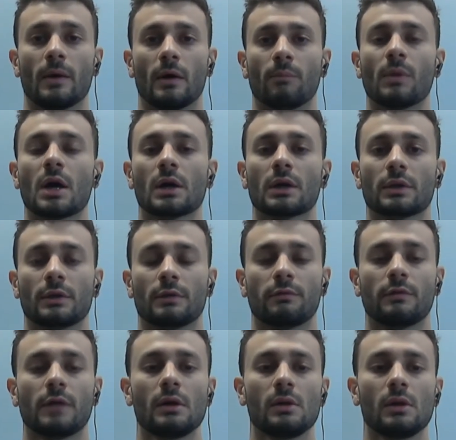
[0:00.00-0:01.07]
mark the
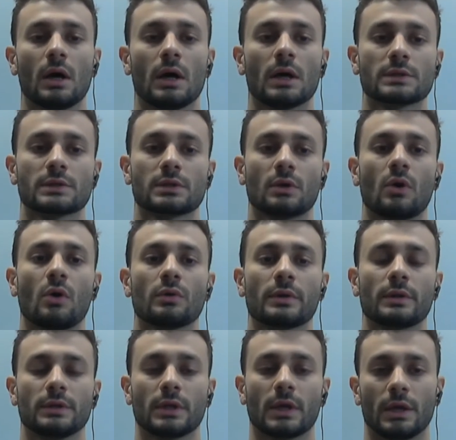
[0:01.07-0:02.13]
file as
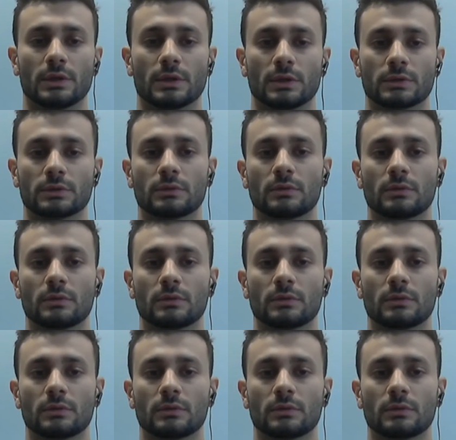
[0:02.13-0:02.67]
authenticated